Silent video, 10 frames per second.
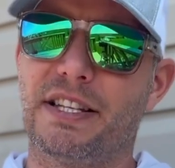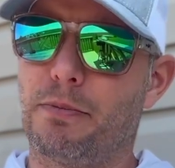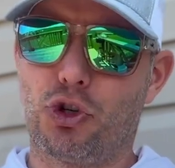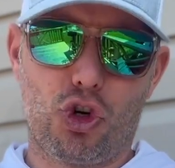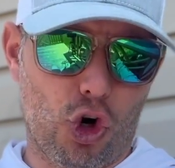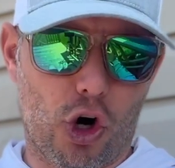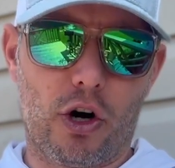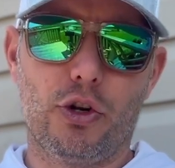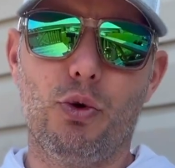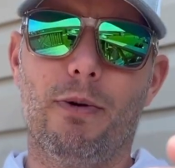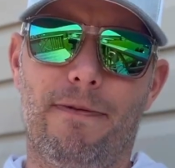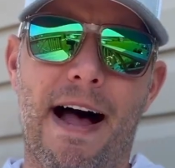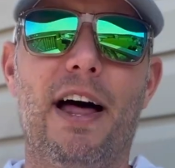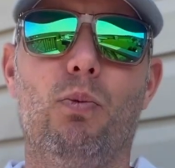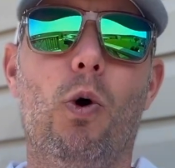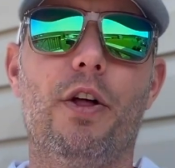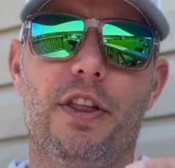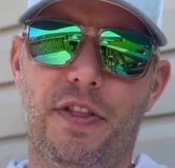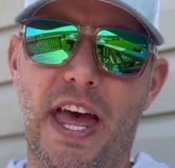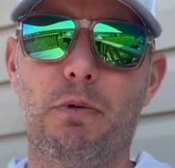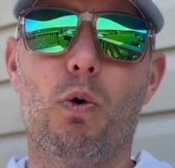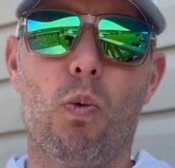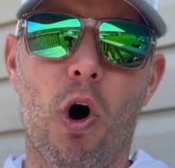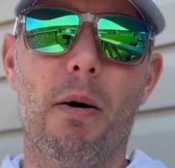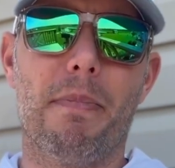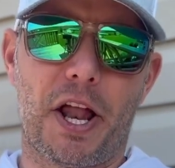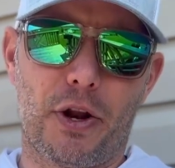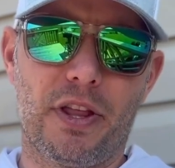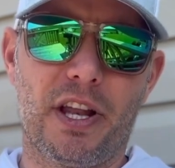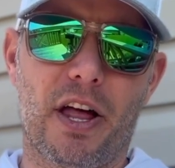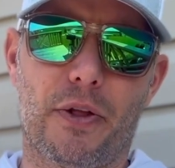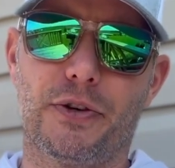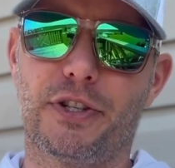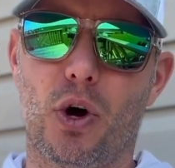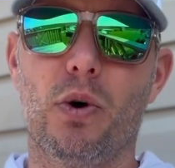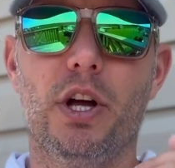I'm sure you will find one that they will want better than others. So